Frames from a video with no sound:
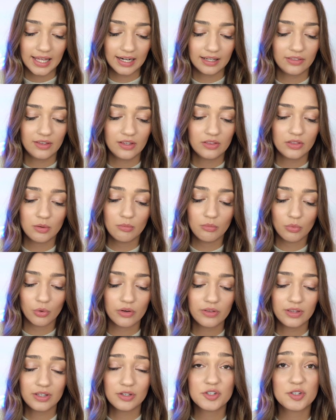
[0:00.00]
And I think the
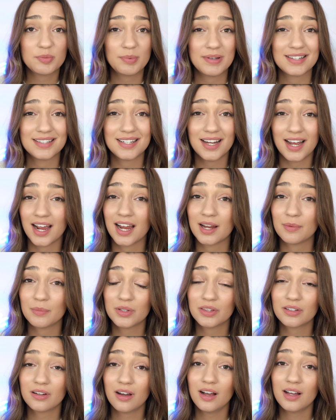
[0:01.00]
more that you spend time
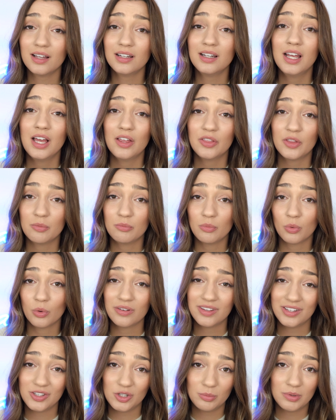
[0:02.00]
with God, the
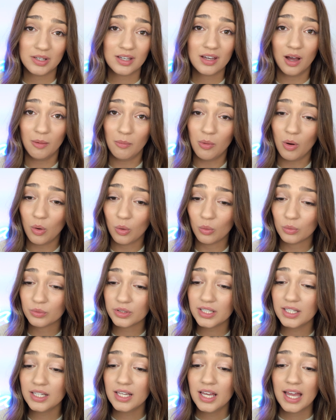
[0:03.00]
more that you become
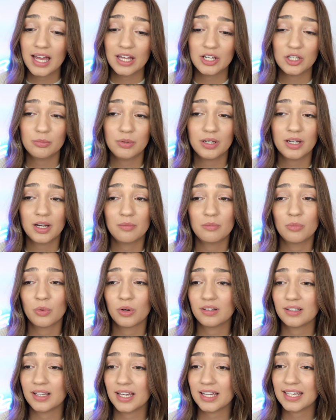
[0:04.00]
holy and you become
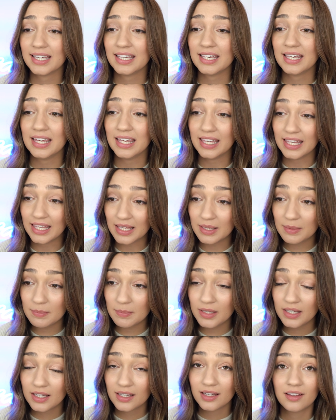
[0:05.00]
more like him,
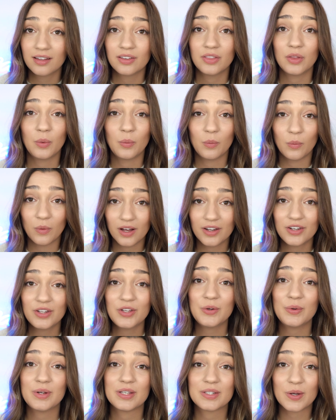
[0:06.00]
the one
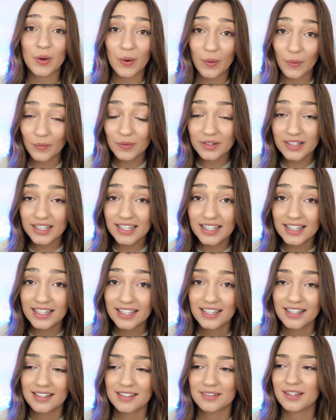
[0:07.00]
who is holy.
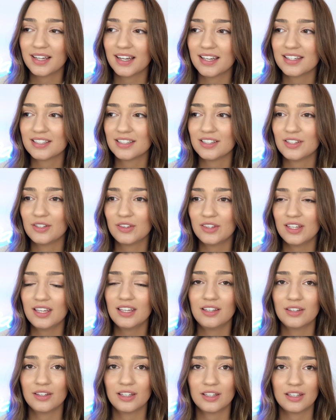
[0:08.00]
Because you
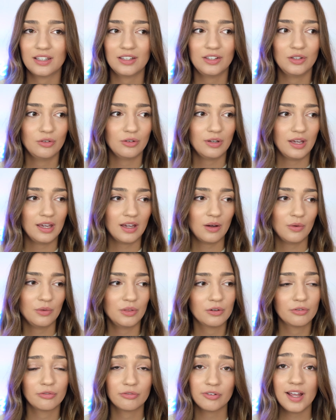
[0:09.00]
think you hang out with
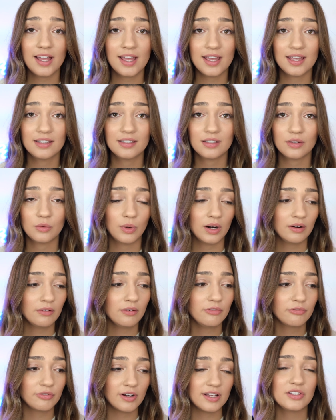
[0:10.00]
your friend,
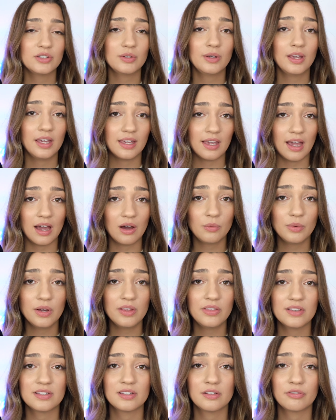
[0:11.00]
whatever friends you hang out
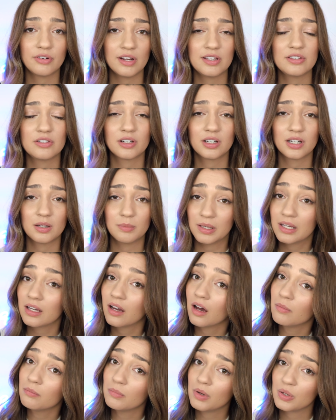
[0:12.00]
with is the friends you're going to
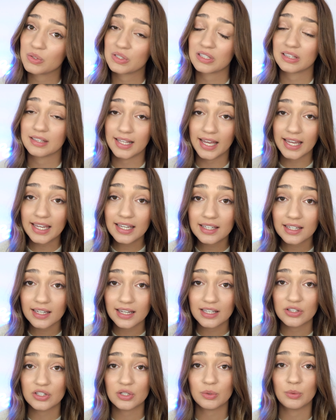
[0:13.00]
become most like.
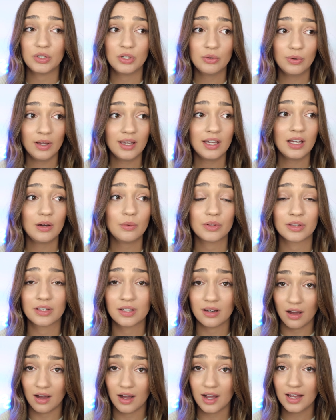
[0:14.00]
And so when you hang out with
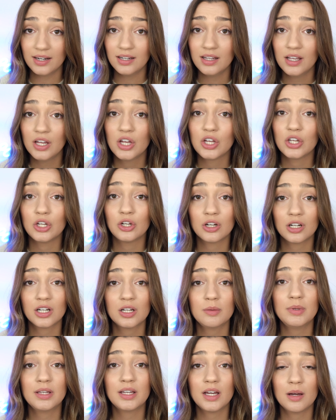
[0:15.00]
God, you're
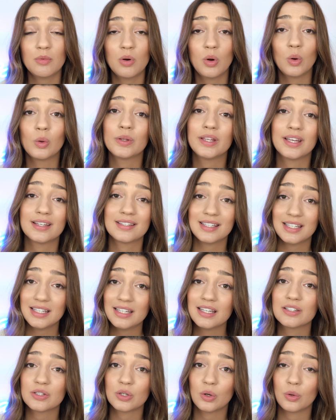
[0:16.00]
going to become holy as
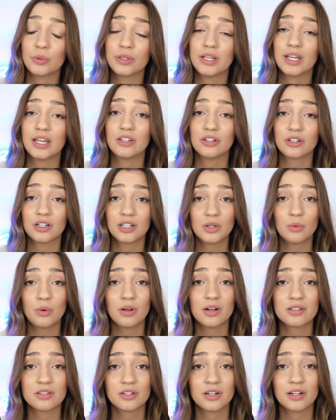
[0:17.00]
he is holy. And you're going to
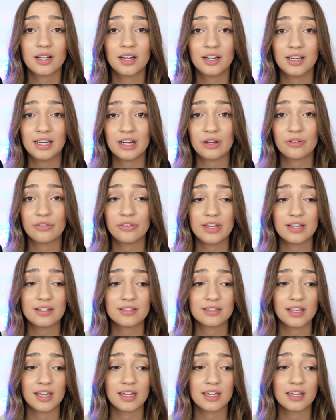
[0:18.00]
want to start cutting out
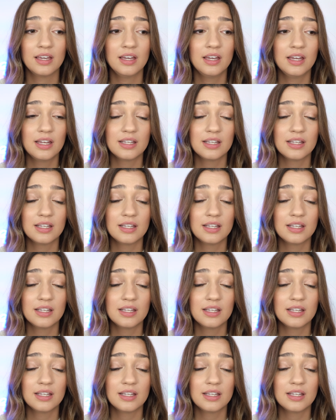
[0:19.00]
things like